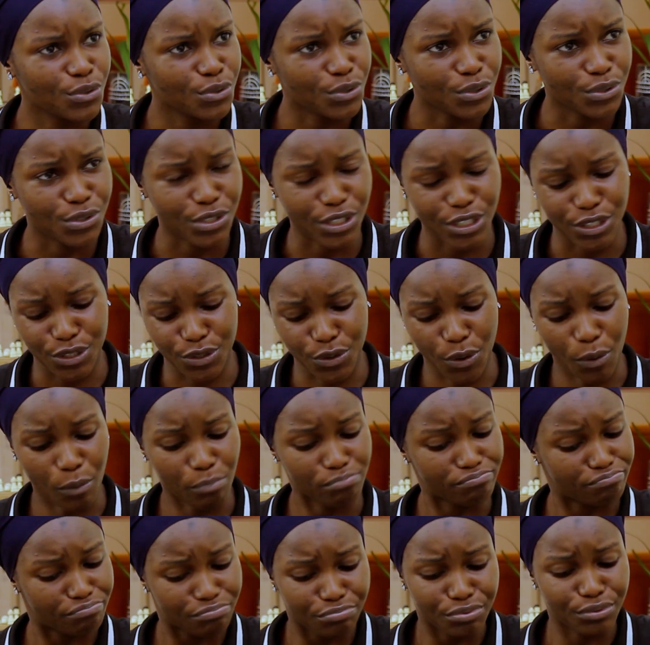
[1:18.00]
quote in your
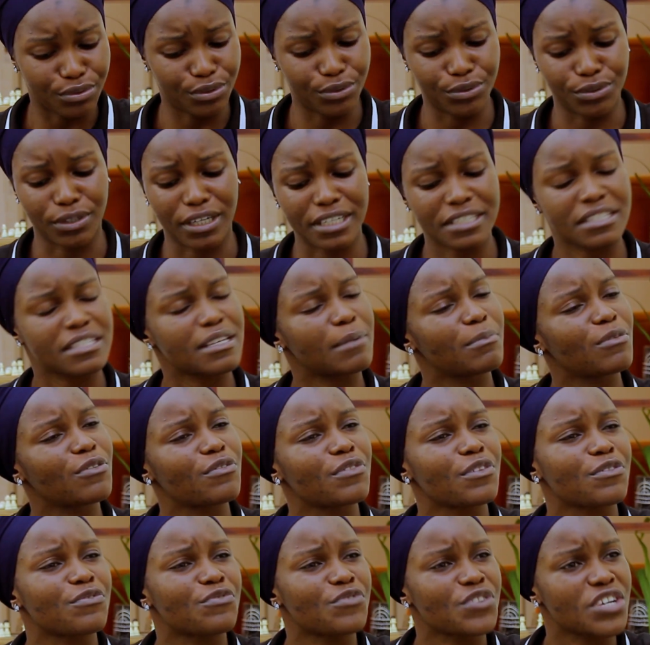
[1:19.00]
pulu as some of the
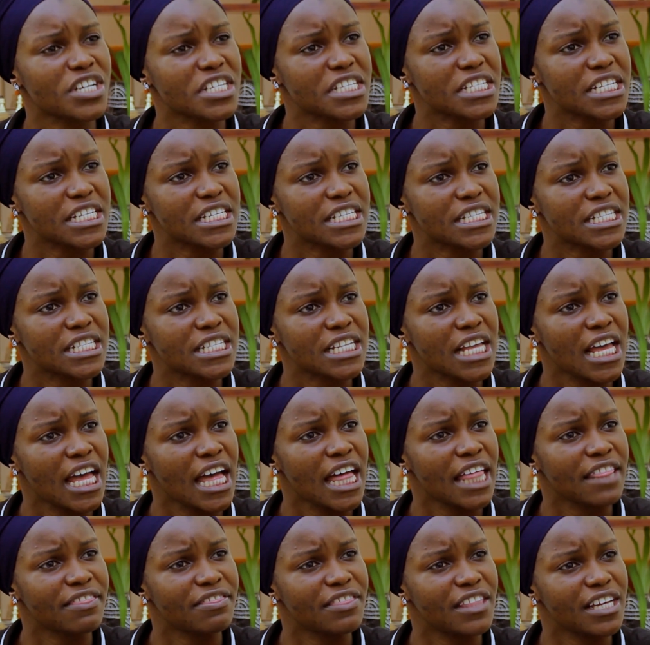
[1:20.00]
phrases
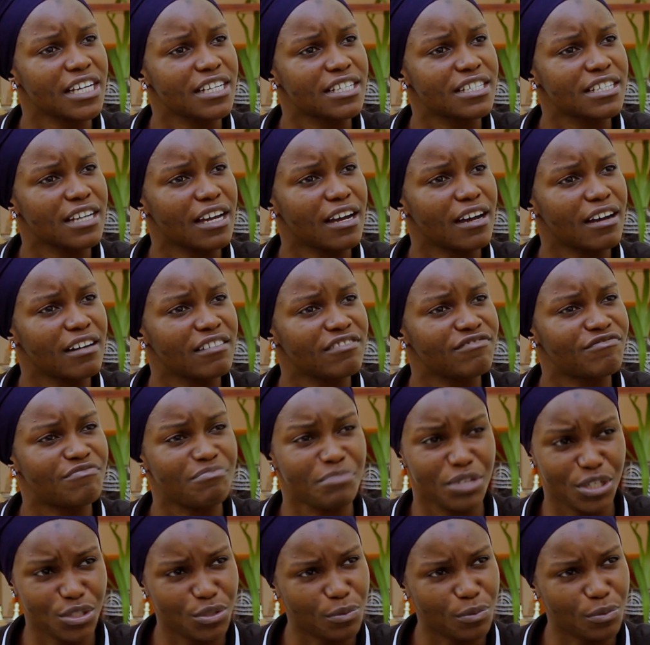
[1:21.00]
that have made